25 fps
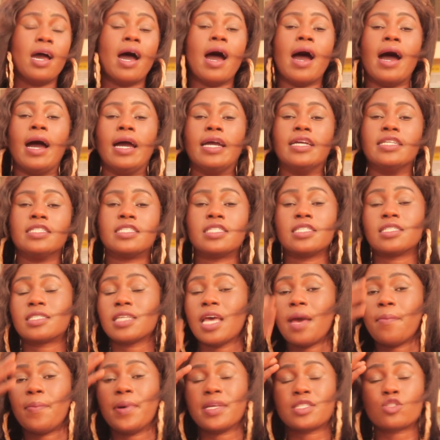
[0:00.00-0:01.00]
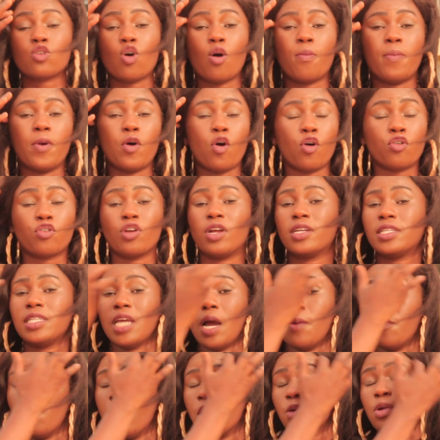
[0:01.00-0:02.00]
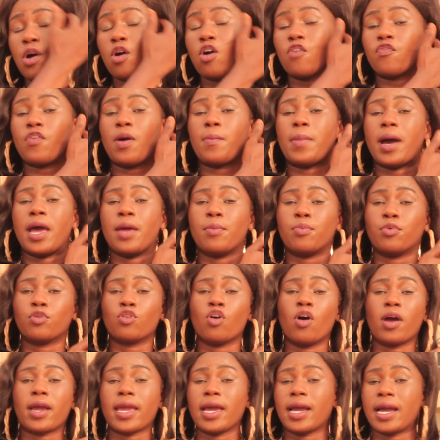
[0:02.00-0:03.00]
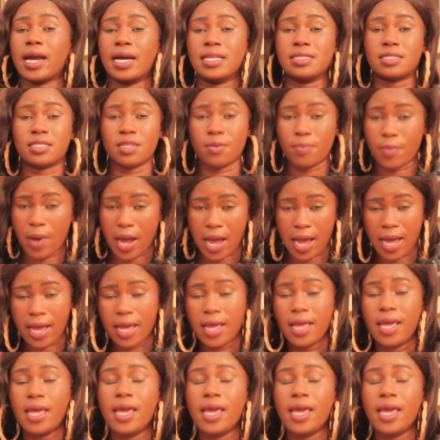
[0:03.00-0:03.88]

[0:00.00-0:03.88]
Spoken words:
I in Cisset Passo, but although the abono of a Bible, no care can say, ma.